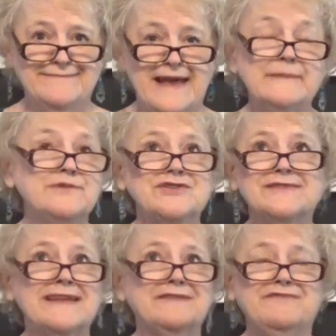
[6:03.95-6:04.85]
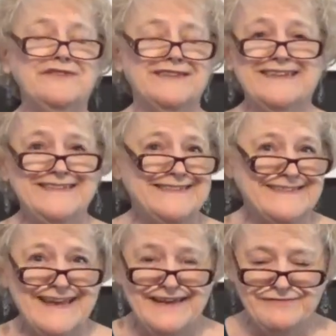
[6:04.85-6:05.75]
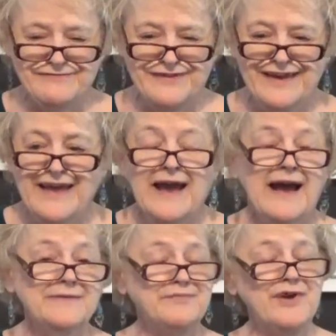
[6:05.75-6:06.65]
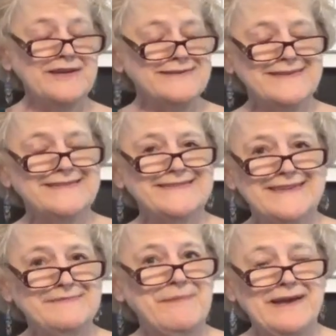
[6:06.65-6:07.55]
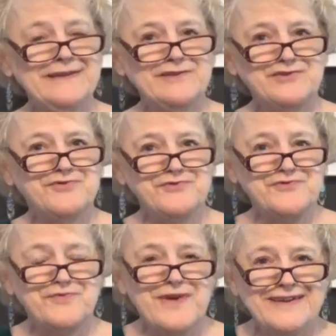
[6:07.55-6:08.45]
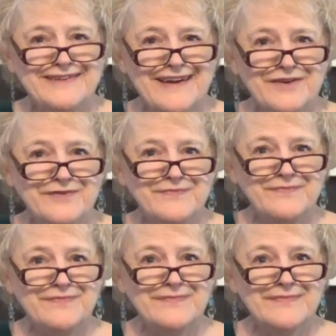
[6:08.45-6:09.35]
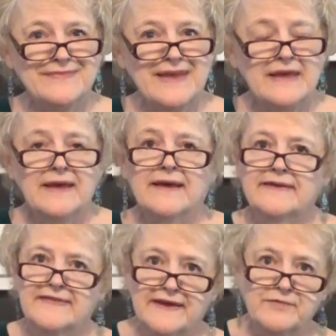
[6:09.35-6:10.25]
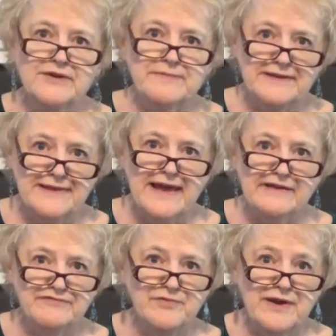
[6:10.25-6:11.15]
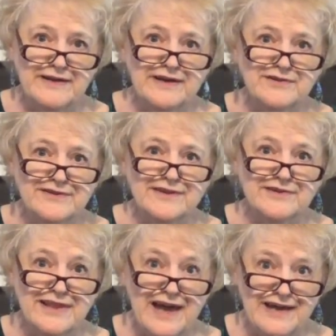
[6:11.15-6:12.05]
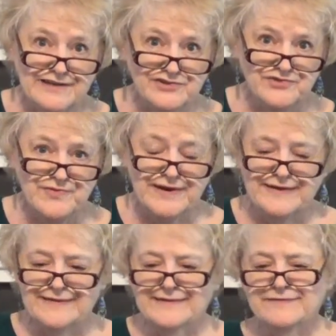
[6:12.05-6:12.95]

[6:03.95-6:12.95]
I'm just not feeling safe. I'm processing my issues right now. They would have been laughed right out of their lodge, right?